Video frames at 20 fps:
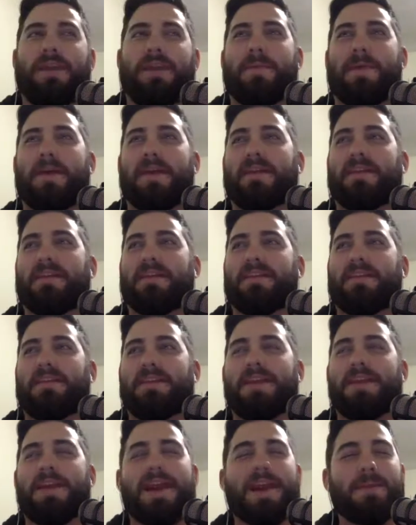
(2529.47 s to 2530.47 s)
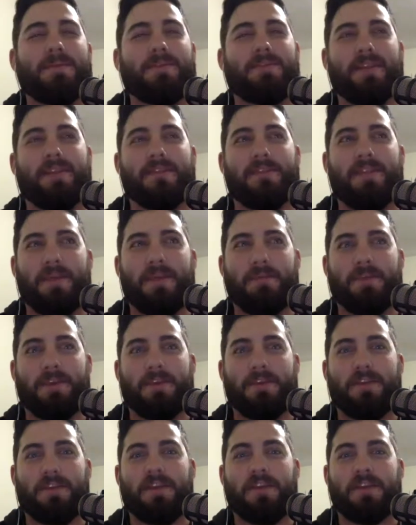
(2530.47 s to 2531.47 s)
about it, 90% of apps
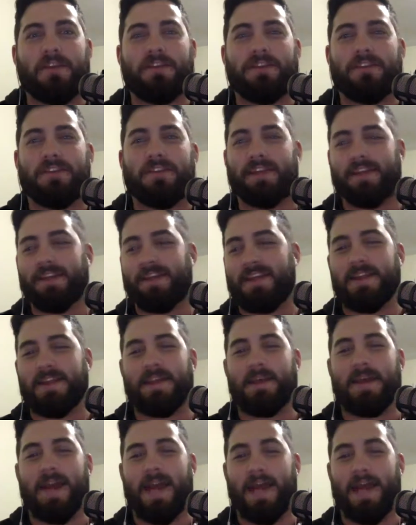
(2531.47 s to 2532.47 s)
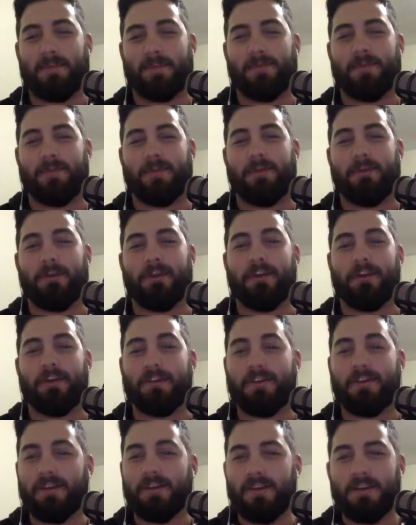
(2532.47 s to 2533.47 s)
out there, like in the App Store, and
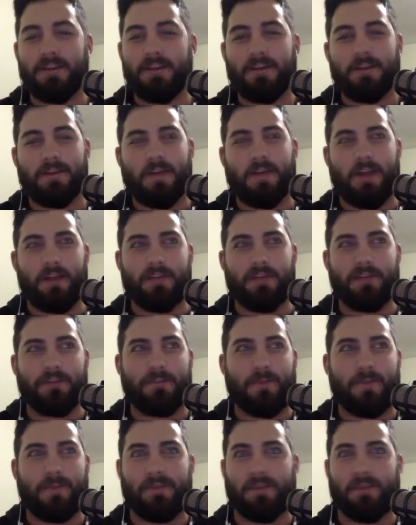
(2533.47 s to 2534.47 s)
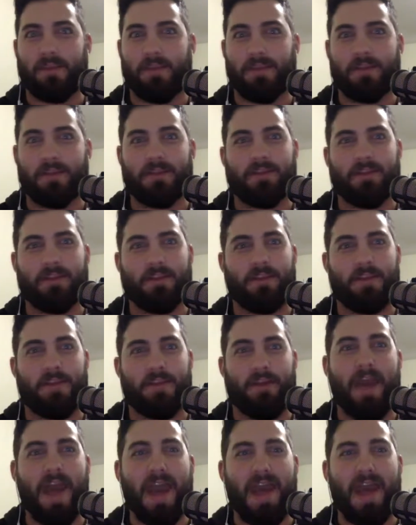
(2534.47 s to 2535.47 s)
are just basic,
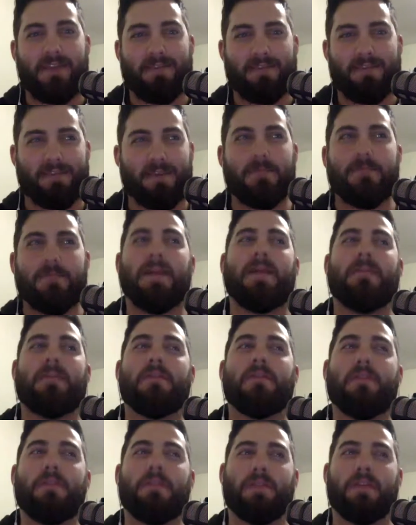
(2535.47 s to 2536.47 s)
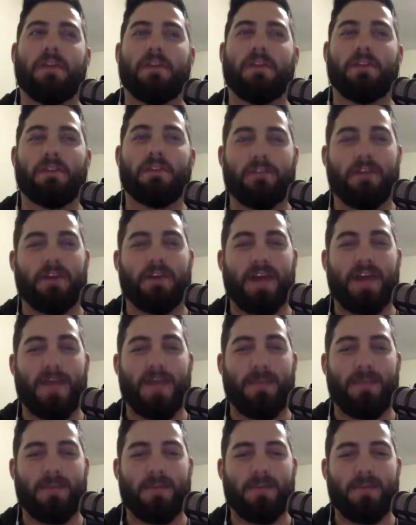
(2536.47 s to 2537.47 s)
at some level, they're a CRUD
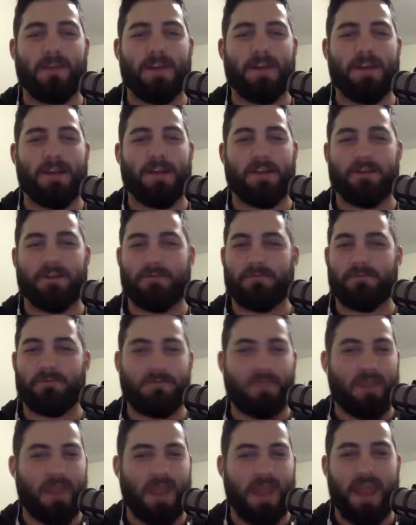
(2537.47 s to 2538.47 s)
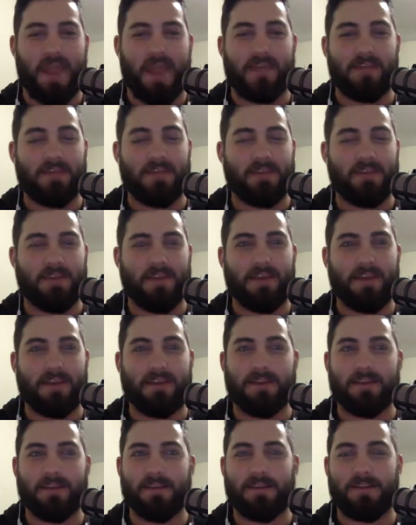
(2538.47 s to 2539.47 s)
app. Handling
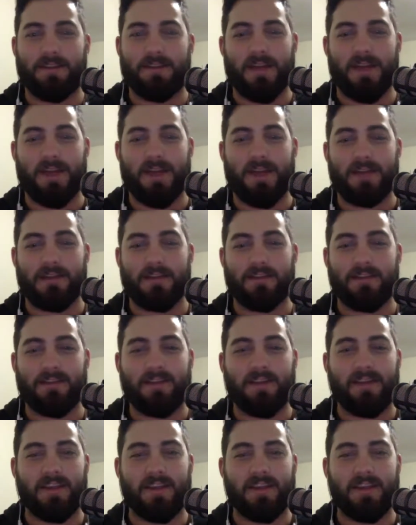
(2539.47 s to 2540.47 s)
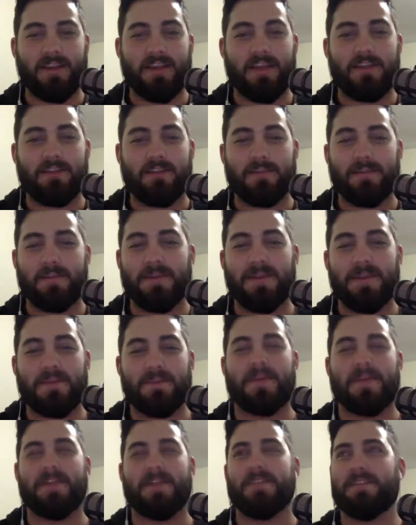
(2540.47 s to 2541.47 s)
data, deleting data from a
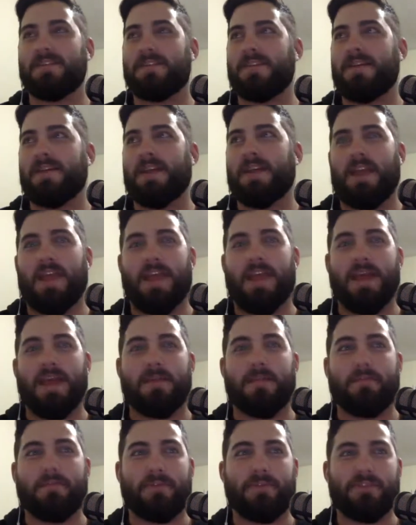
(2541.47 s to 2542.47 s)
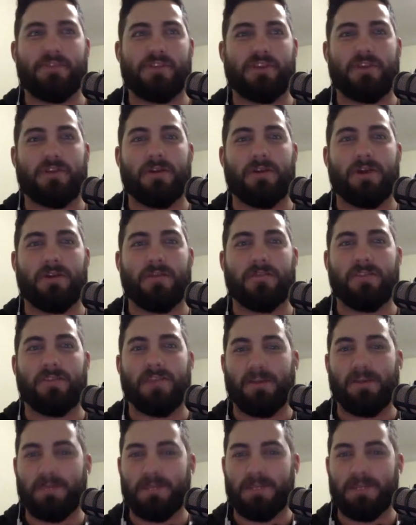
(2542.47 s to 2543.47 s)
database, and pushing new items up.